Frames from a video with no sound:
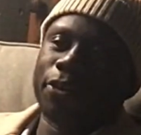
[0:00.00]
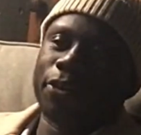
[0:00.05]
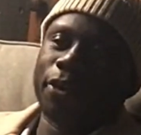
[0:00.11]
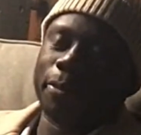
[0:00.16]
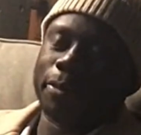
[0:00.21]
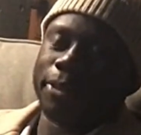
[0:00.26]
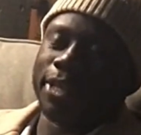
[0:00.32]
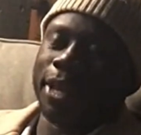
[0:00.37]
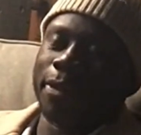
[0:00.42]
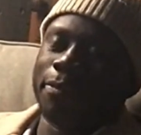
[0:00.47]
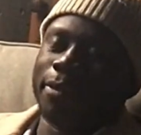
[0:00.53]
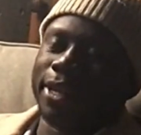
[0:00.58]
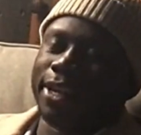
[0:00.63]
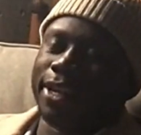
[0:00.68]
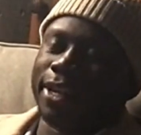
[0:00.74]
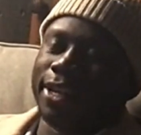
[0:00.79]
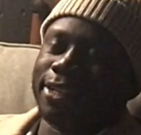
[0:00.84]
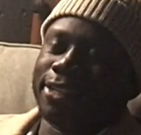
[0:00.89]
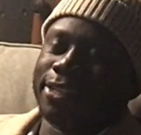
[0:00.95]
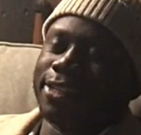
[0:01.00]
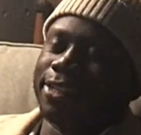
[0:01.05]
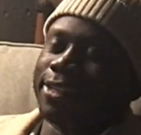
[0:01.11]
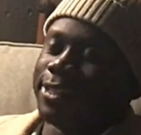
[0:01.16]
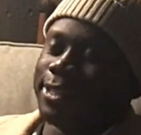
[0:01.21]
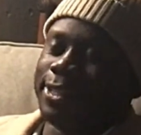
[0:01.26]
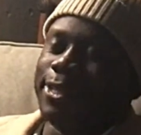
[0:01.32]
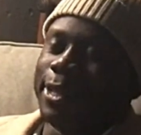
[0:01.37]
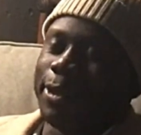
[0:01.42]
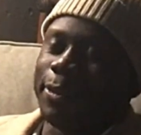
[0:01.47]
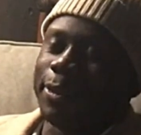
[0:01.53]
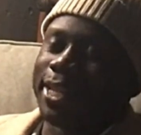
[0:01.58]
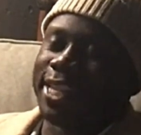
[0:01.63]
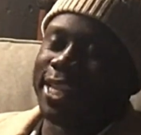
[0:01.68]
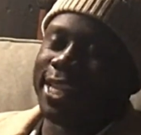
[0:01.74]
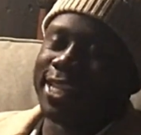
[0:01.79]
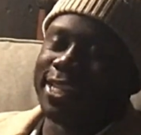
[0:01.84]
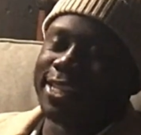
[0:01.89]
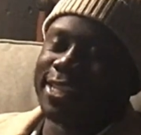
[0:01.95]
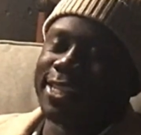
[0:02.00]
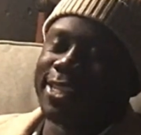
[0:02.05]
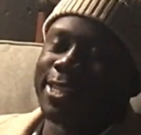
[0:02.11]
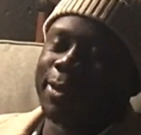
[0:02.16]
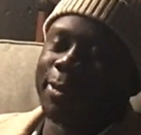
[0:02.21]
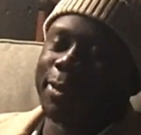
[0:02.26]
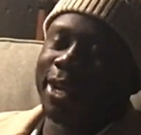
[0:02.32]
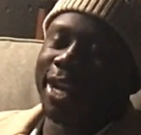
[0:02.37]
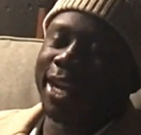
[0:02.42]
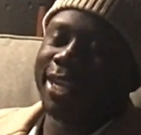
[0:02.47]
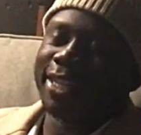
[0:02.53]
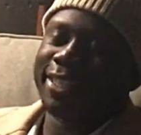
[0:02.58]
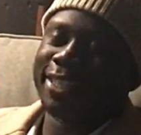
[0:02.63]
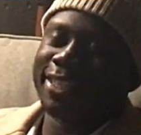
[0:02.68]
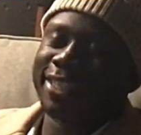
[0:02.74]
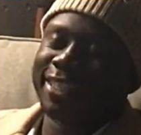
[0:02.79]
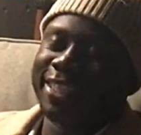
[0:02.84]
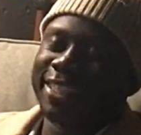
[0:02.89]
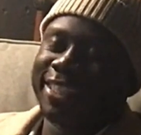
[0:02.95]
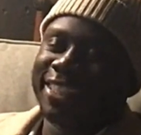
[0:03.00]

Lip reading: Are you upset because there's no heat in this garage?